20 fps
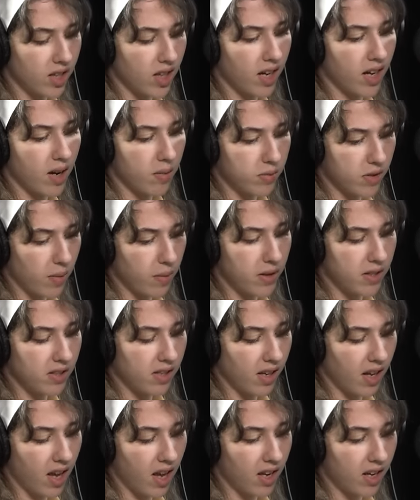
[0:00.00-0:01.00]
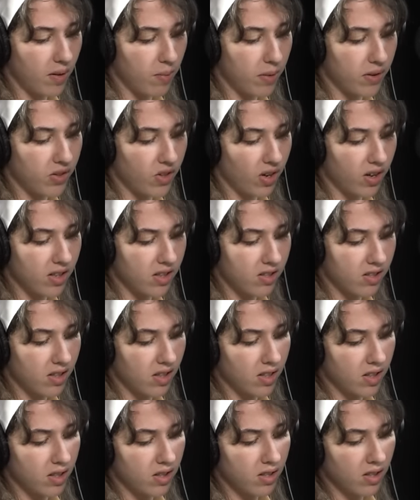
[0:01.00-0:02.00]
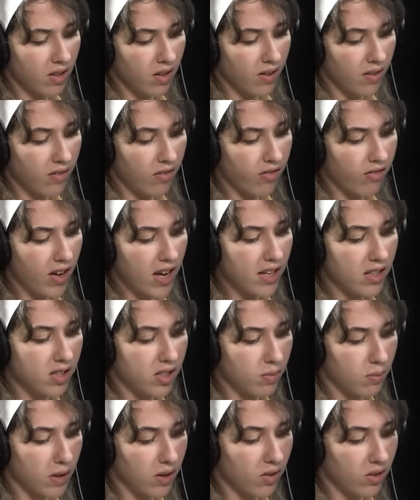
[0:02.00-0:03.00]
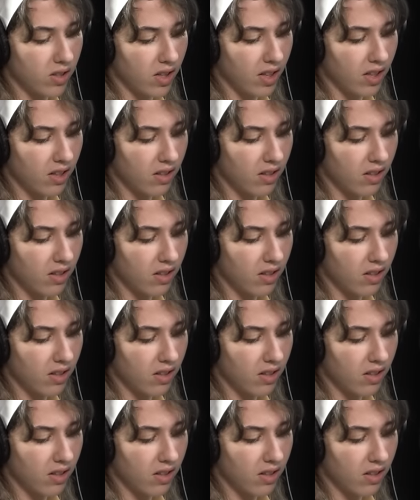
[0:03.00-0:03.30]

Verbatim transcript: that comes up is the candy but there is this face milk dud